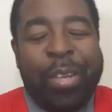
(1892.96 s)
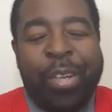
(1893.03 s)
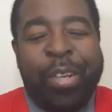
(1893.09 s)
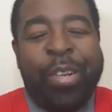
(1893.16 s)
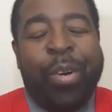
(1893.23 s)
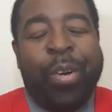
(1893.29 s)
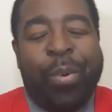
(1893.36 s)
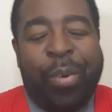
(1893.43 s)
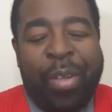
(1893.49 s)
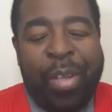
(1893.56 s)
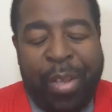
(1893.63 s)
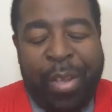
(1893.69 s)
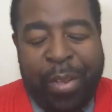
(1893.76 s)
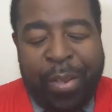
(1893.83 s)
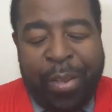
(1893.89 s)
You know,
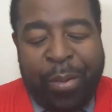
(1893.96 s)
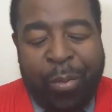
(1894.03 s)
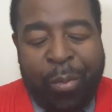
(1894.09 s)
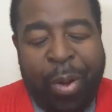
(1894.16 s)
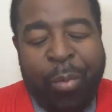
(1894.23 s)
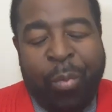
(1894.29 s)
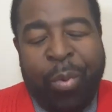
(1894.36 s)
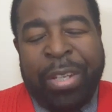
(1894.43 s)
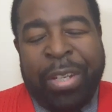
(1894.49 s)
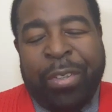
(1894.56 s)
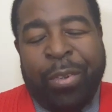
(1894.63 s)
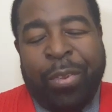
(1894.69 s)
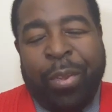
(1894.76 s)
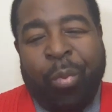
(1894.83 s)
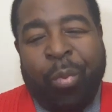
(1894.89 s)
what we
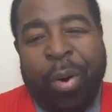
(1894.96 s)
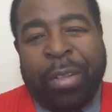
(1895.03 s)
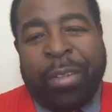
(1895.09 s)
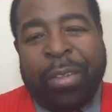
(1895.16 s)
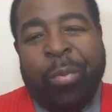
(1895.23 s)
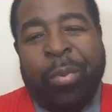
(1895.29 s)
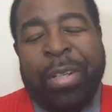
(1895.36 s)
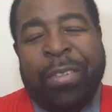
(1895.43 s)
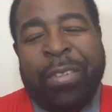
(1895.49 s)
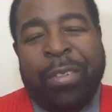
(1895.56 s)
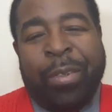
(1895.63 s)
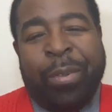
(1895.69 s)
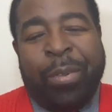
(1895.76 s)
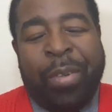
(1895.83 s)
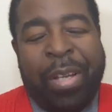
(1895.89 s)
do, the work that we
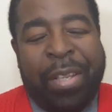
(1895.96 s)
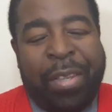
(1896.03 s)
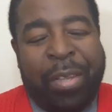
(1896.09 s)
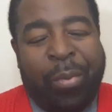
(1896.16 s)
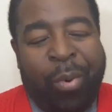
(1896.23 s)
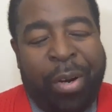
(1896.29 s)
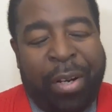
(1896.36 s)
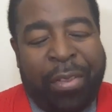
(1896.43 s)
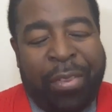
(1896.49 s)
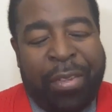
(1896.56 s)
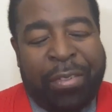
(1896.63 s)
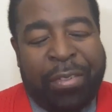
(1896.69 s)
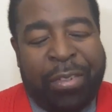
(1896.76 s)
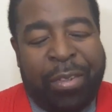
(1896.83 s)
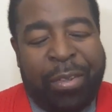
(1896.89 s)
do and the work
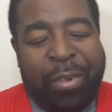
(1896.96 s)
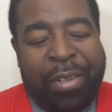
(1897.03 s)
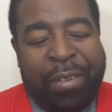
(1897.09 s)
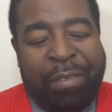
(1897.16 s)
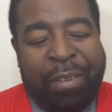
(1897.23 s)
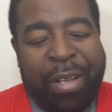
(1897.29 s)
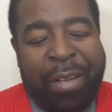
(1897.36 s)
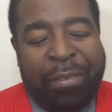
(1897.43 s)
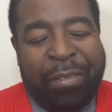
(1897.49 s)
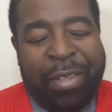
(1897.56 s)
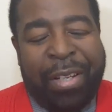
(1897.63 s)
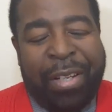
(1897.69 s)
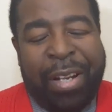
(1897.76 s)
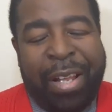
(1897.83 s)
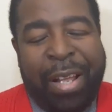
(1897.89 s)
that you involved
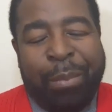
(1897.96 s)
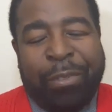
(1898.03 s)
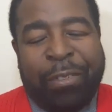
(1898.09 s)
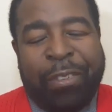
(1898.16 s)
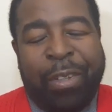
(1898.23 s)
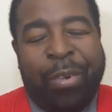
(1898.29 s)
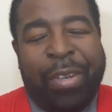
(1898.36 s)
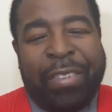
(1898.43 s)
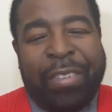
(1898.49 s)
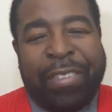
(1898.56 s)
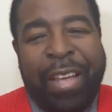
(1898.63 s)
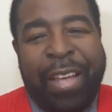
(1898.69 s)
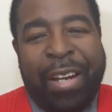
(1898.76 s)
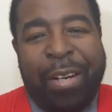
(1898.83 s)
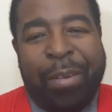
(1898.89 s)
in, and I'm so
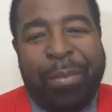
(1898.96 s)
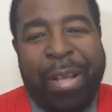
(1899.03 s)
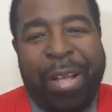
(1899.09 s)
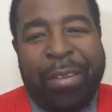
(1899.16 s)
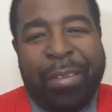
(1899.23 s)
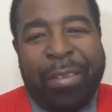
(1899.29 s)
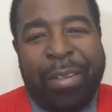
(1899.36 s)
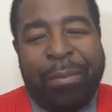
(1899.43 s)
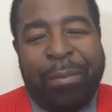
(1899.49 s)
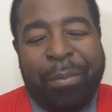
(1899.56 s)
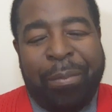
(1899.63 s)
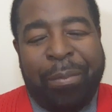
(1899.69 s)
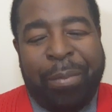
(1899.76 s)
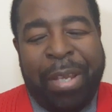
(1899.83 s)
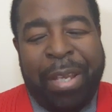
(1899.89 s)
excited about
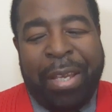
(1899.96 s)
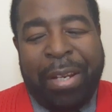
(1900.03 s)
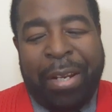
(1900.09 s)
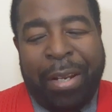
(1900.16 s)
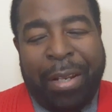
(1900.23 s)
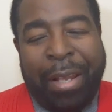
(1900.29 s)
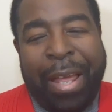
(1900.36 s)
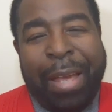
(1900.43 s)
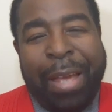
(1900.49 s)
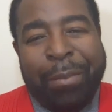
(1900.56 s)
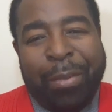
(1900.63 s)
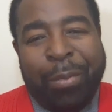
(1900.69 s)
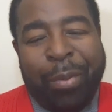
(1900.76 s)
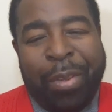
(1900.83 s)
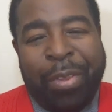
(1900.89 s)
being in
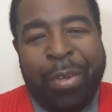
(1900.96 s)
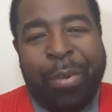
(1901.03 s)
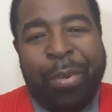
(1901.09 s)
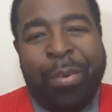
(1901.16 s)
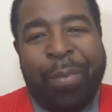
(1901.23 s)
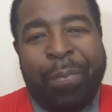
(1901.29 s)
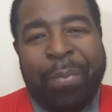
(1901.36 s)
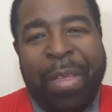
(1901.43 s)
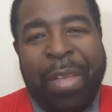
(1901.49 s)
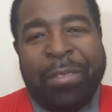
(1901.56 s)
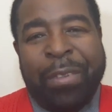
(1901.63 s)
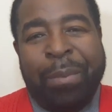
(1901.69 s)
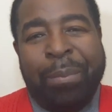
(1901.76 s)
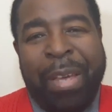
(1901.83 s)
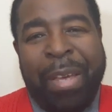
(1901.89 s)
alignment with you
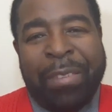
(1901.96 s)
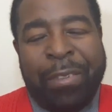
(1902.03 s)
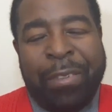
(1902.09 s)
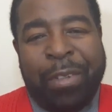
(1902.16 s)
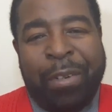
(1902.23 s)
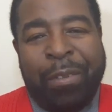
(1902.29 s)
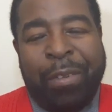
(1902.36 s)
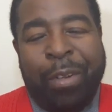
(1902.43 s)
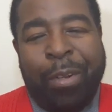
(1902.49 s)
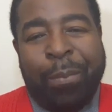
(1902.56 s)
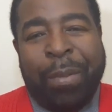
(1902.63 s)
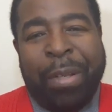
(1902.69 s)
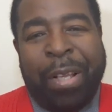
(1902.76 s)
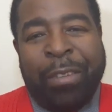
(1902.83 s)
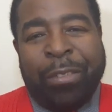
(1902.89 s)
as a messenger of
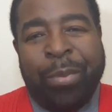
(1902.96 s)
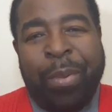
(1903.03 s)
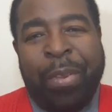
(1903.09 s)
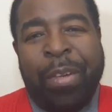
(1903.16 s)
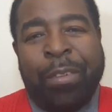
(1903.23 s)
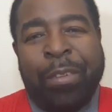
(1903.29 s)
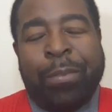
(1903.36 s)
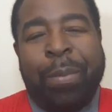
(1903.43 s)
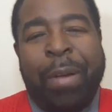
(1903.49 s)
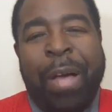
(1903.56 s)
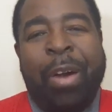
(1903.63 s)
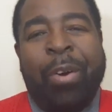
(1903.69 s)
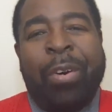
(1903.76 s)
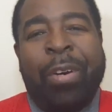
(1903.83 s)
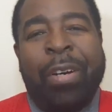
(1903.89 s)
hope, because when there's
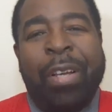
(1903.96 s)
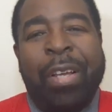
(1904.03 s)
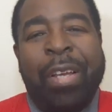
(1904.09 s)
power,